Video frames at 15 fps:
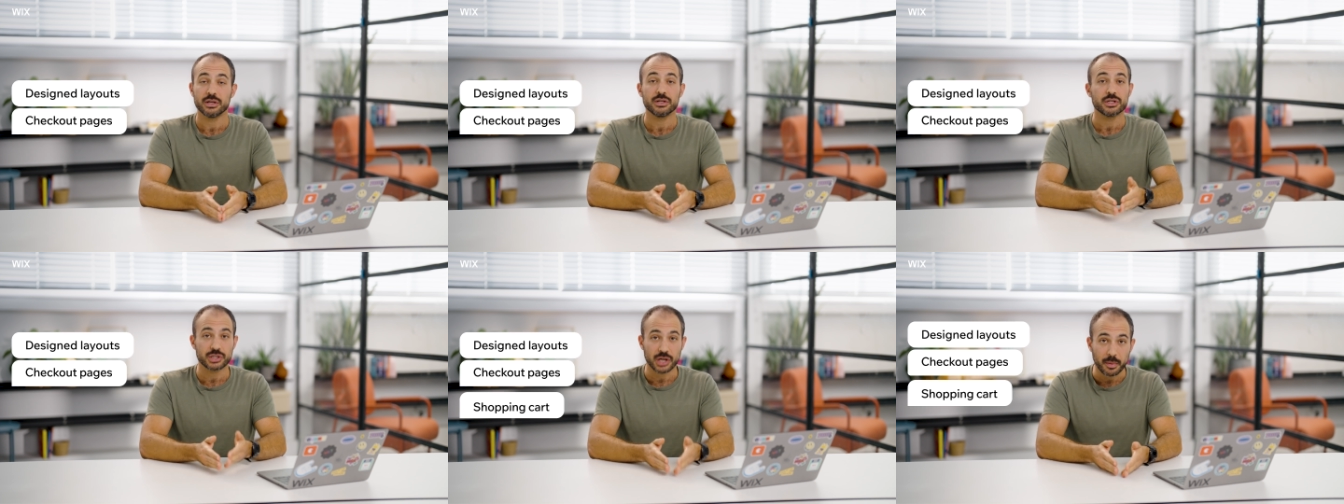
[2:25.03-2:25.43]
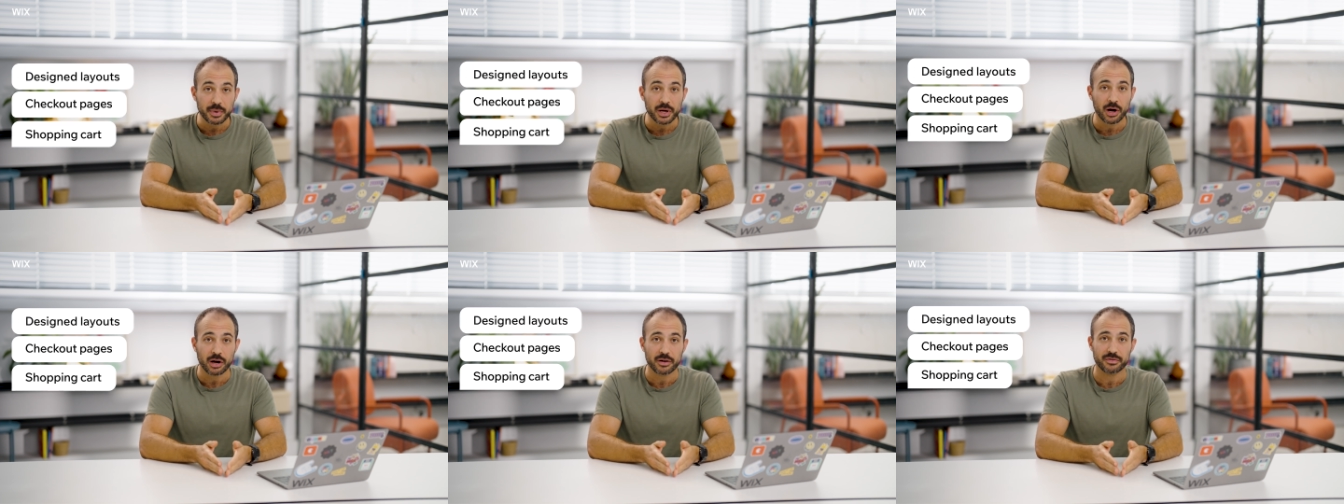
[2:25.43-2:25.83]

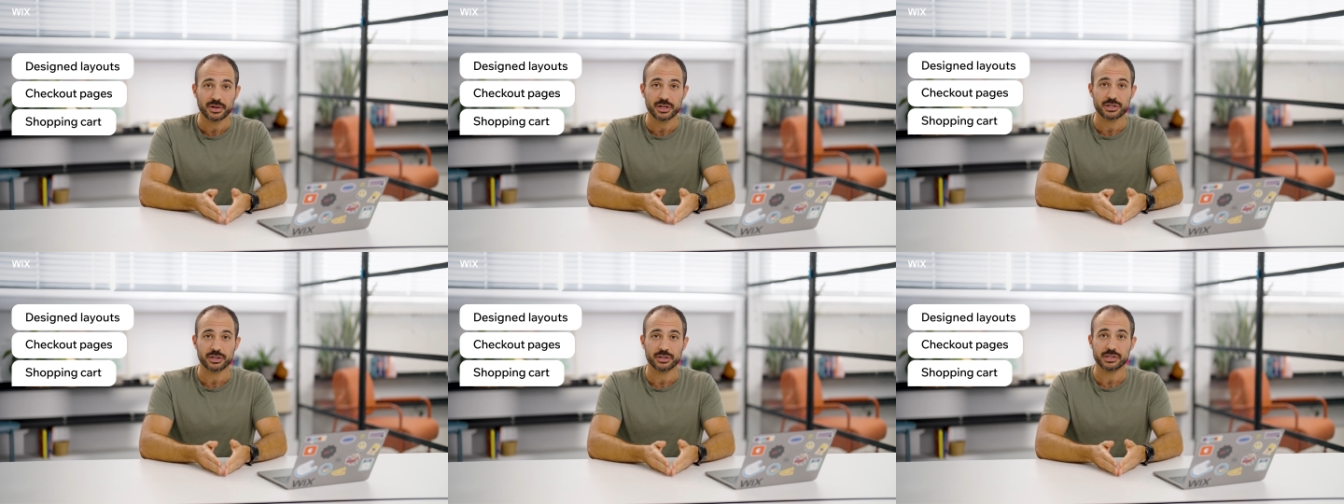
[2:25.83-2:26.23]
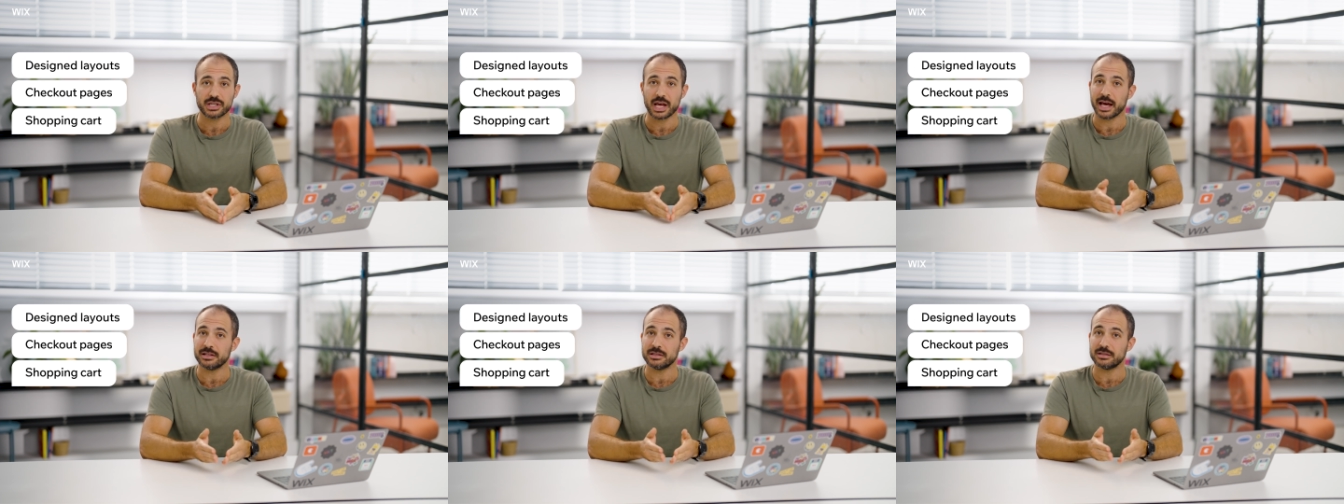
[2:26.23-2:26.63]
shopping cart features,
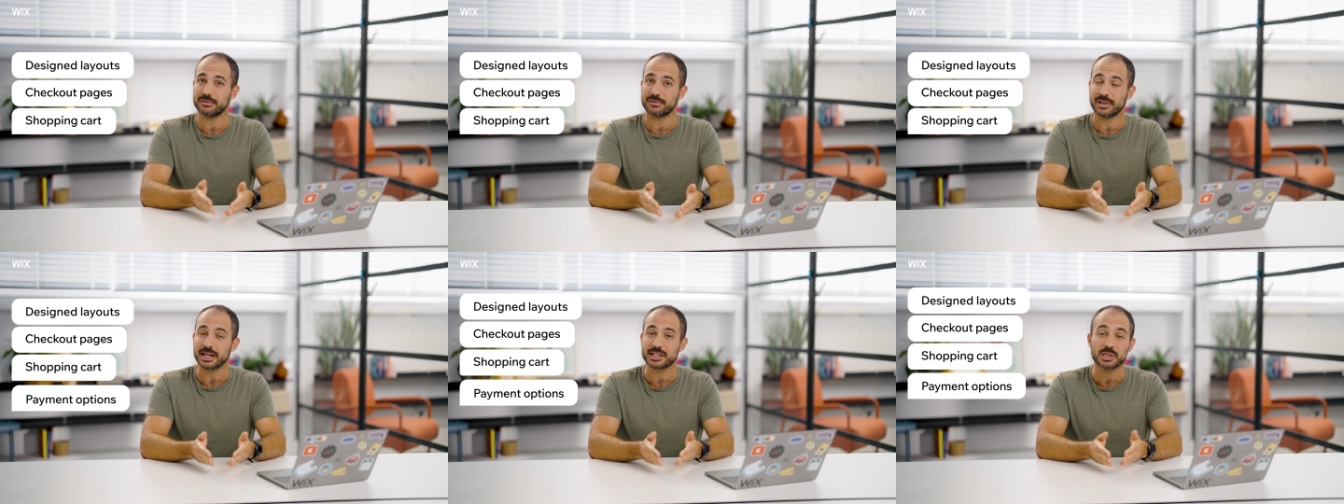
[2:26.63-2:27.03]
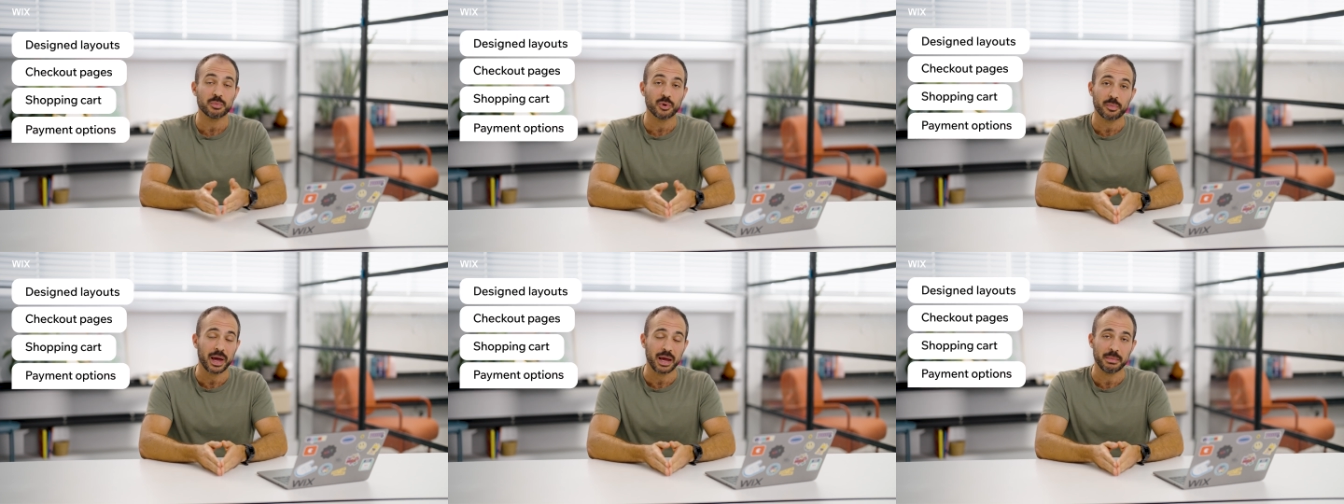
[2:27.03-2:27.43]
and
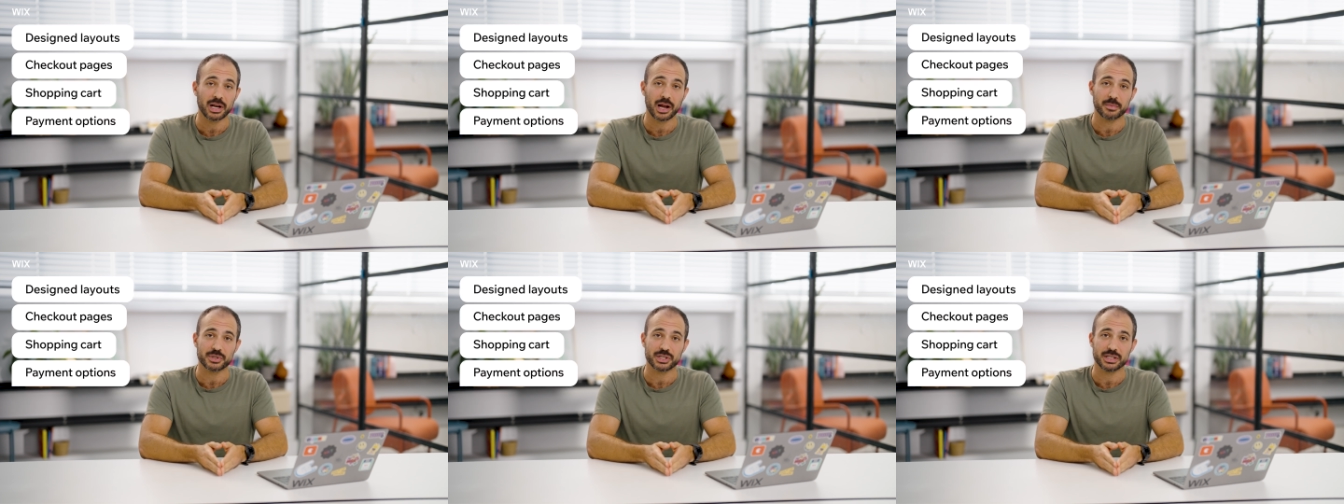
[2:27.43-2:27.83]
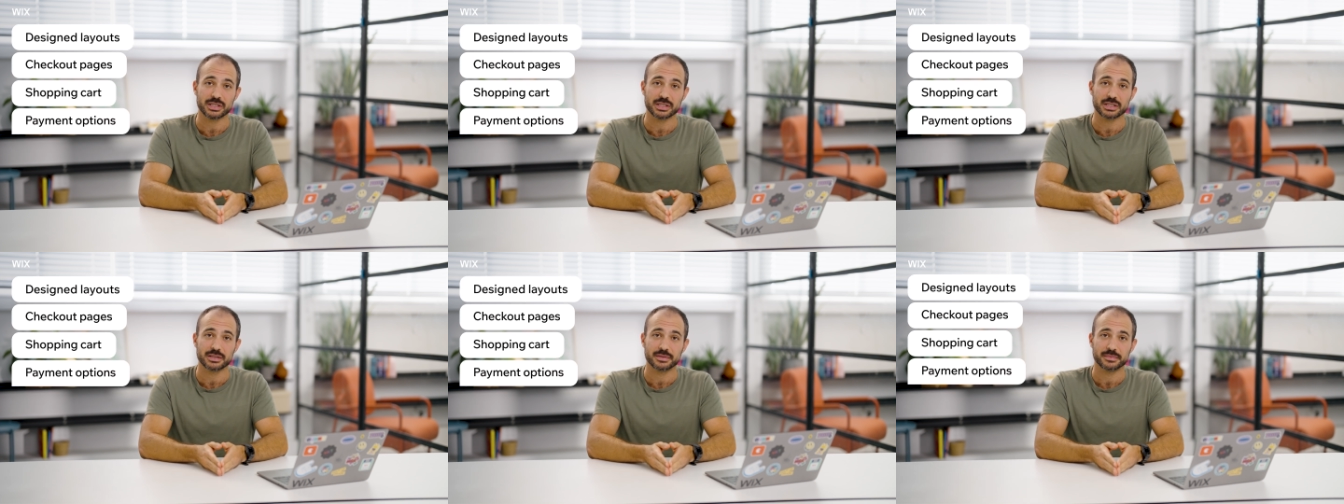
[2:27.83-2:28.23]
flexible payment
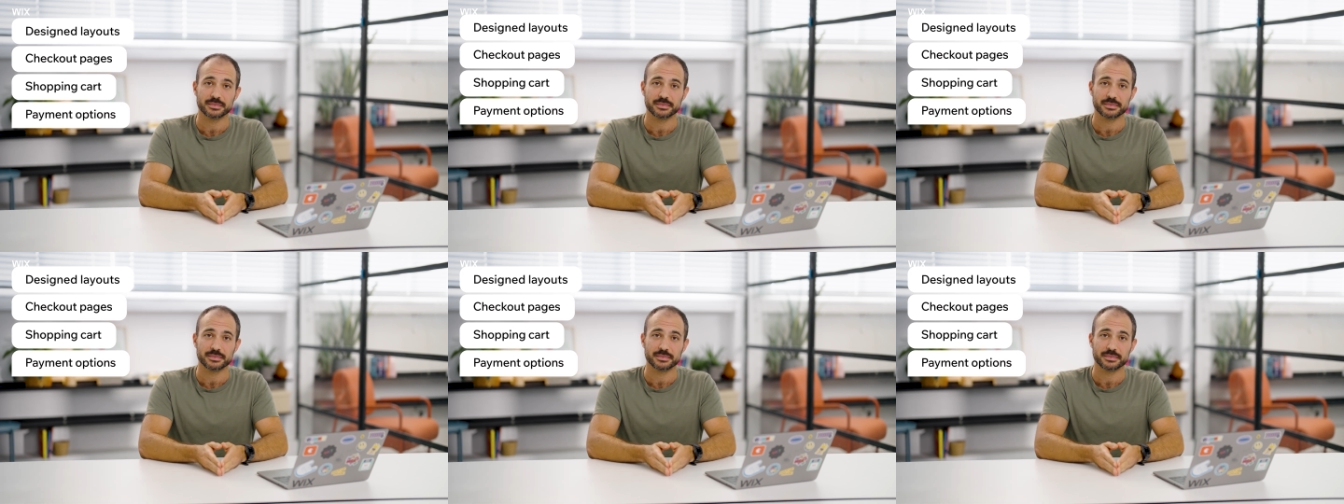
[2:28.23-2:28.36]
options.